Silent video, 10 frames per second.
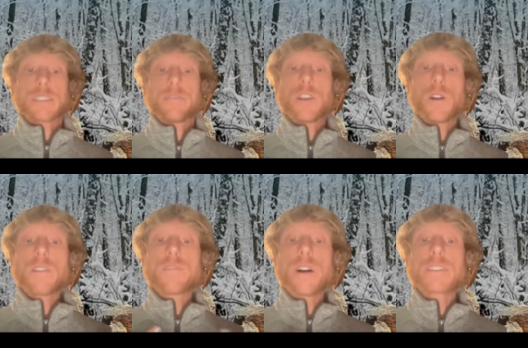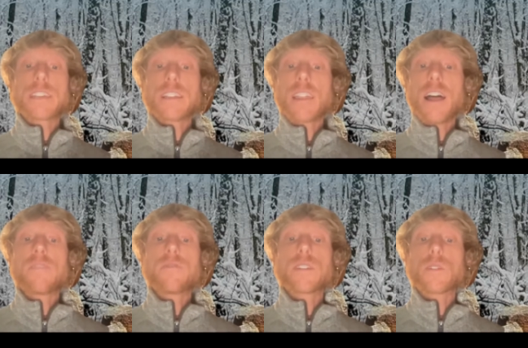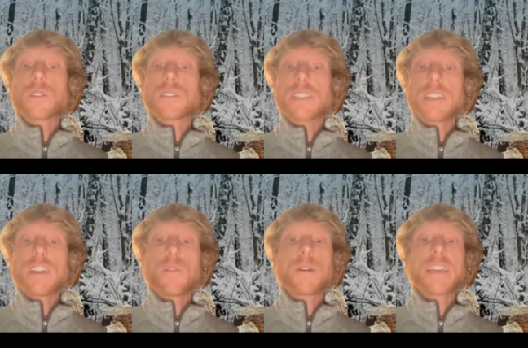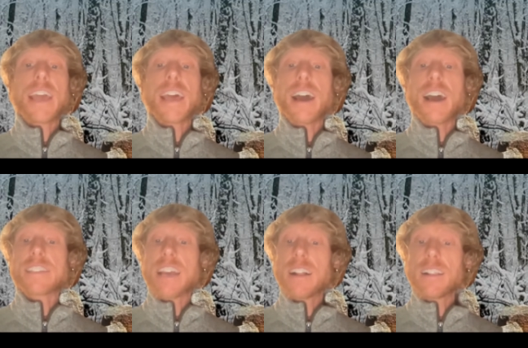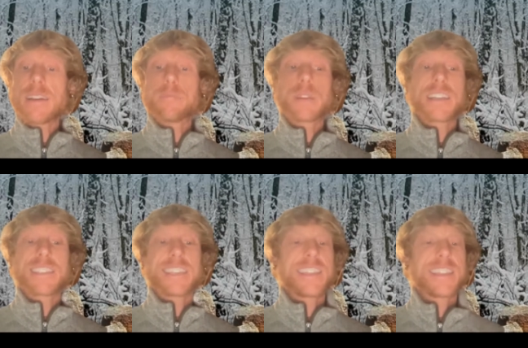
Viola falls in love with Orsino, but cannot tell him because he